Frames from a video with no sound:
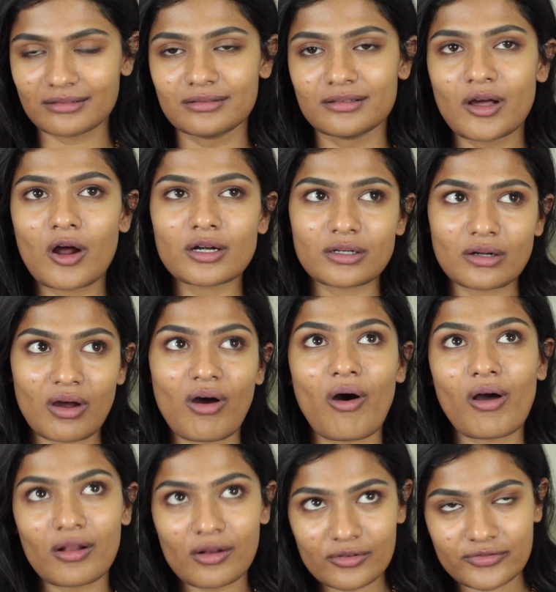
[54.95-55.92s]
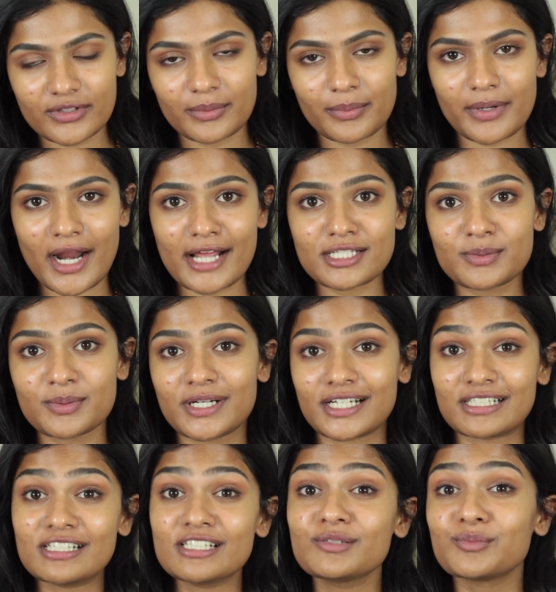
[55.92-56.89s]
not all of the brands, but
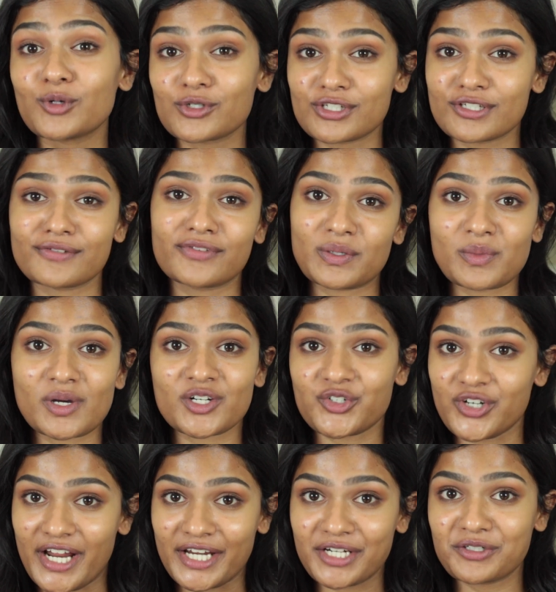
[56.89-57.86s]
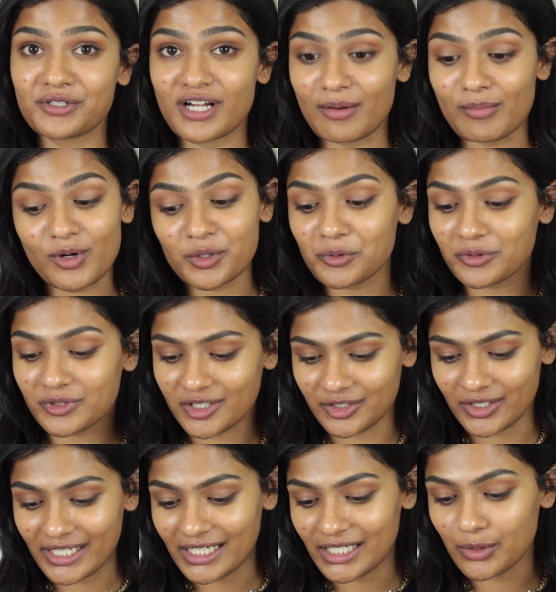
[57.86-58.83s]
at least most of them are trying to come out with
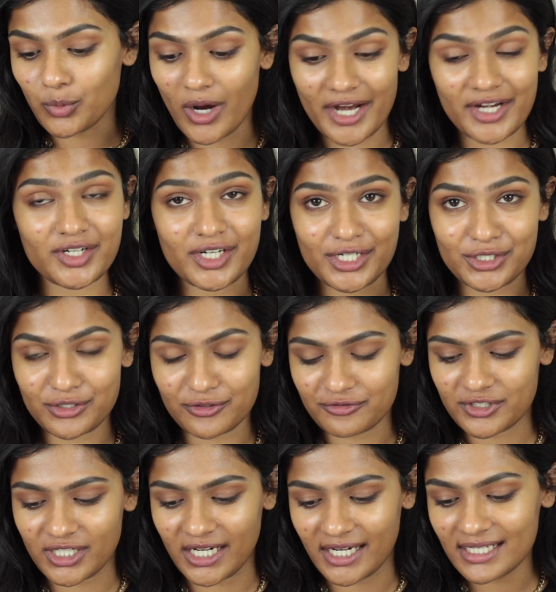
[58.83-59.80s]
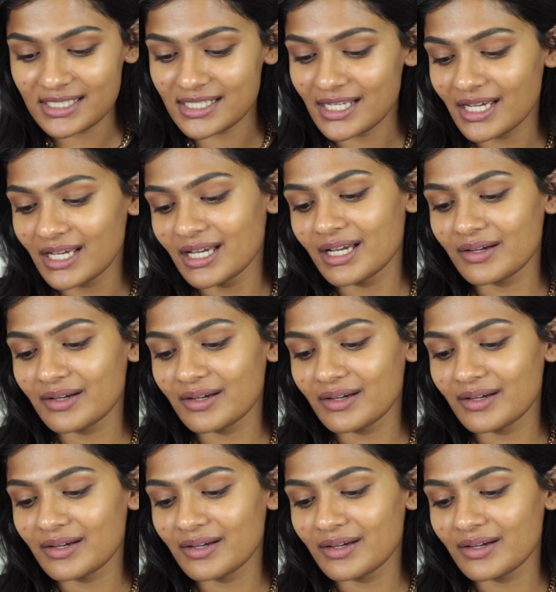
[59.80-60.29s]
a really wide range of shades,